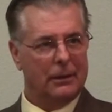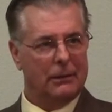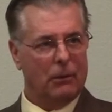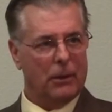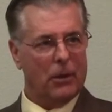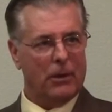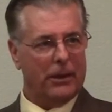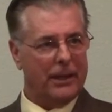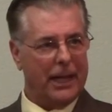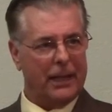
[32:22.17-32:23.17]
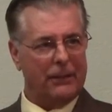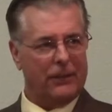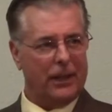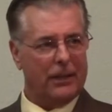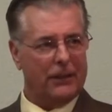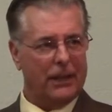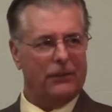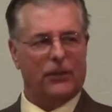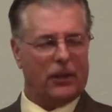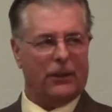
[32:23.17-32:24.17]
When we go to the negative side of life, and
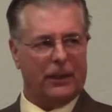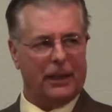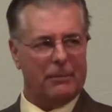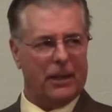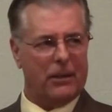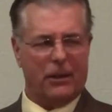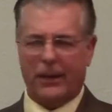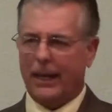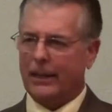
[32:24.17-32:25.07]
we start thinking about all that,